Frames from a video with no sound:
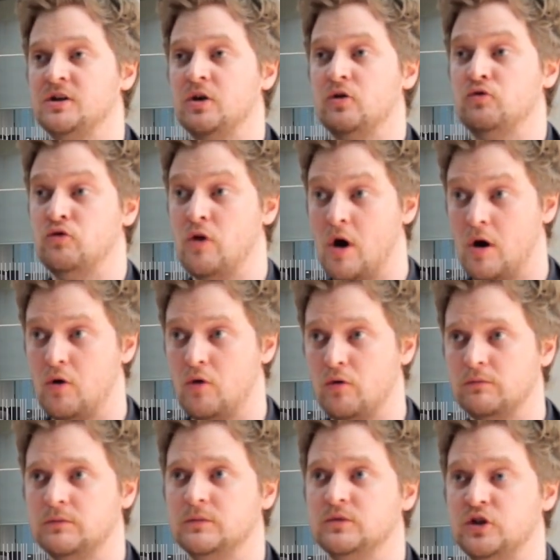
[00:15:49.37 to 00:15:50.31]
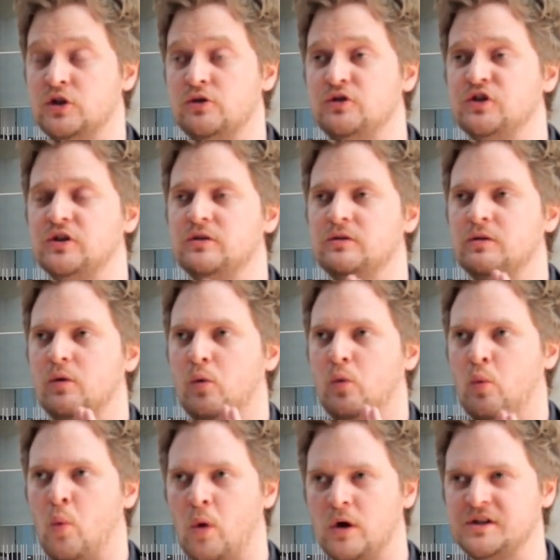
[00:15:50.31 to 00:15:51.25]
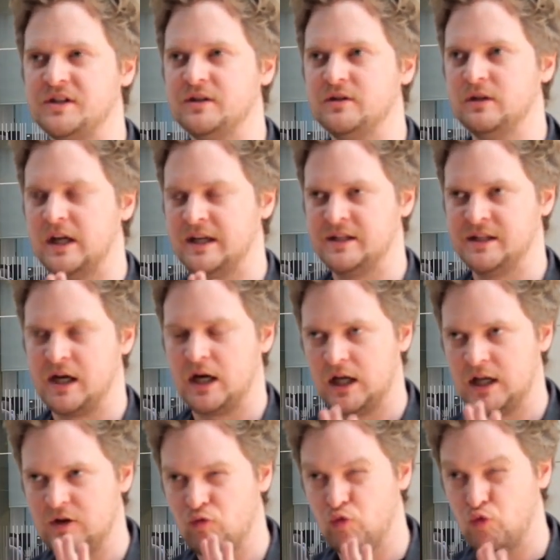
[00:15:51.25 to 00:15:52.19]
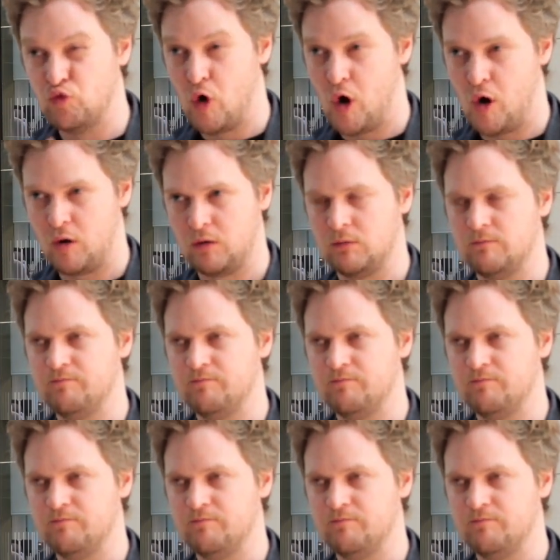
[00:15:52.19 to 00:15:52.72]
No, Newton wasn't exactly wrong.